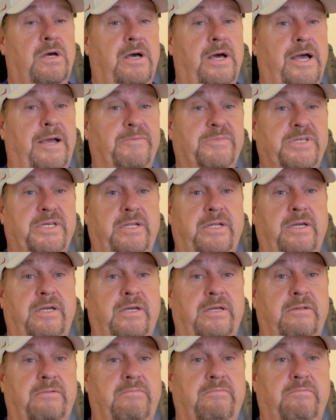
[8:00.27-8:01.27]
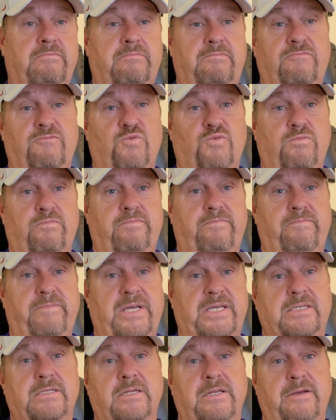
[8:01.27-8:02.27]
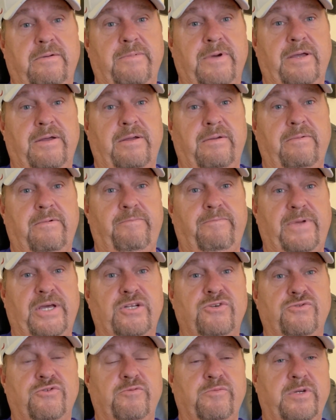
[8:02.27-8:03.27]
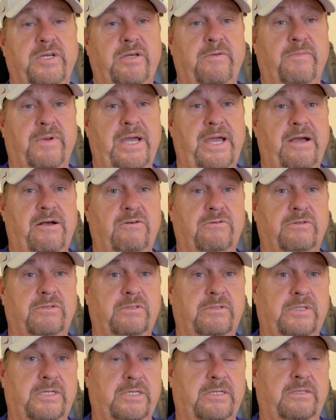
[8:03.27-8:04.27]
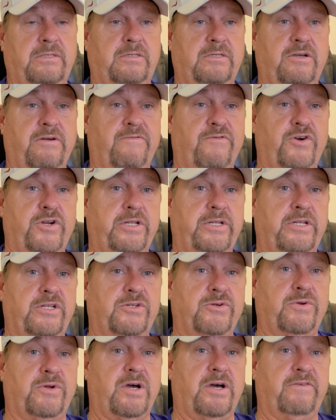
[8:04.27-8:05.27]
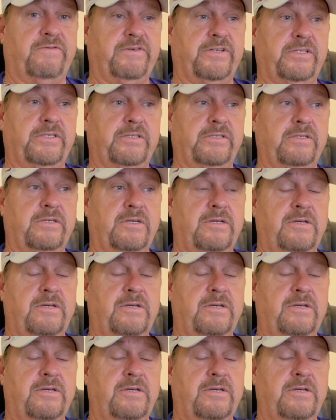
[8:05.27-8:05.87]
I'm sitting in basically my bedroom in my house that's converted into an office.